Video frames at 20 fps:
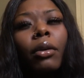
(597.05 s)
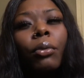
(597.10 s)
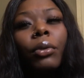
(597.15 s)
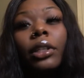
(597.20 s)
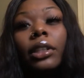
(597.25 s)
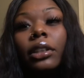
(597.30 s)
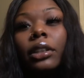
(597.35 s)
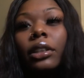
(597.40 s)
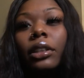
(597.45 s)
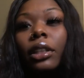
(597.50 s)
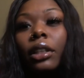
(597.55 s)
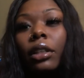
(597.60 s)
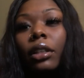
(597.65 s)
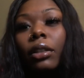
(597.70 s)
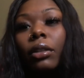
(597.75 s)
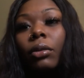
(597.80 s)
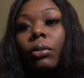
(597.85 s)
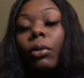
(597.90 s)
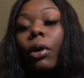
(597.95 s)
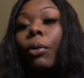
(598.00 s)
we
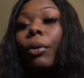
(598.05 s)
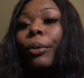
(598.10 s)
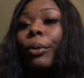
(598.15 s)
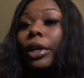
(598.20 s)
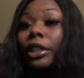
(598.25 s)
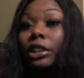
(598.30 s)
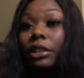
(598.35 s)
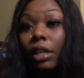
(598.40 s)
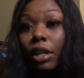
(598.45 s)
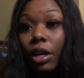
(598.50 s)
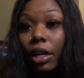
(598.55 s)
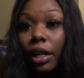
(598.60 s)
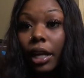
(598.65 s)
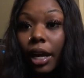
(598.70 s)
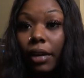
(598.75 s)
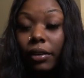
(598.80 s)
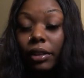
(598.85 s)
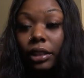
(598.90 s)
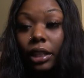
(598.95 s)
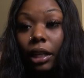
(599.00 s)
still well we was gonna
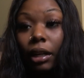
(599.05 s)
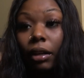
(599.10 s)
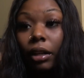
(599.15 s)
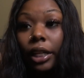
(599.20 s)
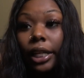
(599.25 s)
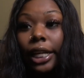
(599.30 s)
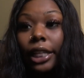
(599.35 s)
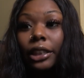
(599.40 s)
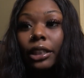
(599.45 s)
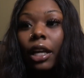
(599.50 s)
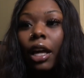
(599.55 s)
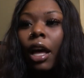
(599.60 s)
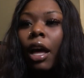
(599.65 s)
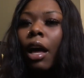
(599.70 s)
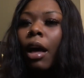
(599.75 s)
have the same class,